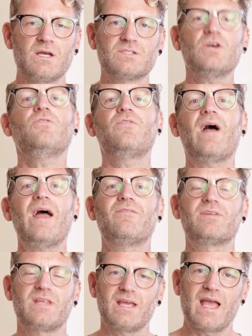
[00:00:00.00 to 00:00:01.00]
So for
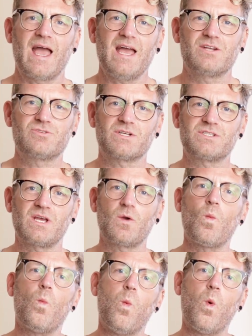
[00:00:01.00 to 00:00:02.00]
everything
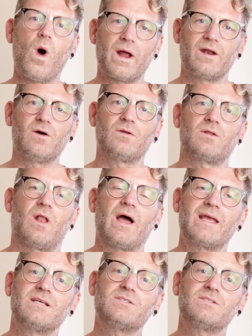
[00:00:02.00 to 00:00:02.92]
hairdressing, why not like,